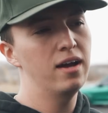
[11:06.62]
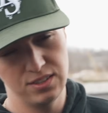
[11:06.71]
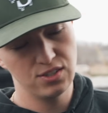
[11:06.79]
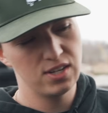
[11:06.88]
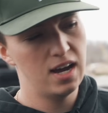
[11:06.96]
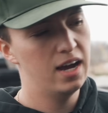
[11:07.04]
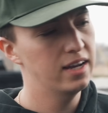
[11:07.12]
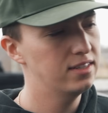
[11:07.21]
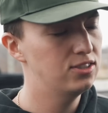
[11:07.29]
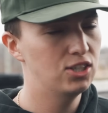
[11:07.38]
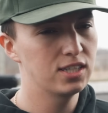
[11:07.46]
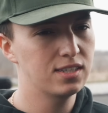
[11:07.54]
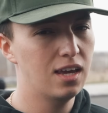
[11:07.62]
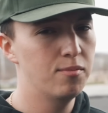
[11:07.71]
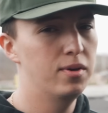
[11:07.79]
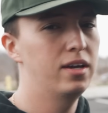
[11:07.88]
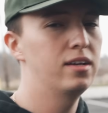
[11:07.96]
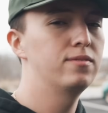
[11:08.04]
inside. Just came
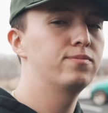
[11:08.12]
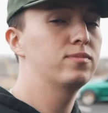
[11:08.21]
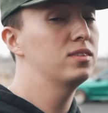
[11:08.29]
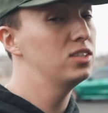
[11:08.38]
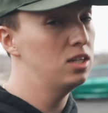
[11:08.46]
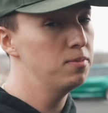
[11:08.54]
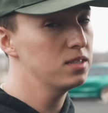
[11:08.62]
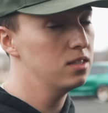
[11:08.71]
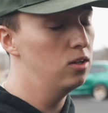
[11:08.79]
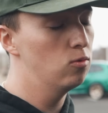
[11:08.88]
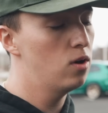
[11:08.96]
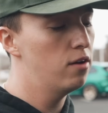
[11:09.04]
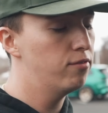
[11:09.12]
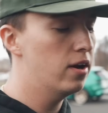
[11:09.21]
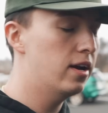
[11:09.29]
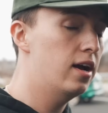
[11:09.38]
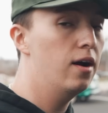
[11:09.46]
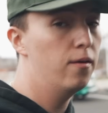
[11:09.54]
in. Shipping's a little rough
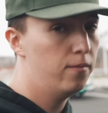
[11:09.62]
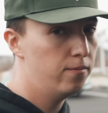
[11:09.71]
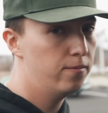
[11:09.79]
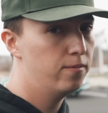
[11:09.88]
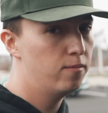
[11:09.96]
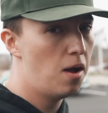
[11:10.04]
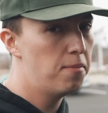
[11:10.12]
right now. My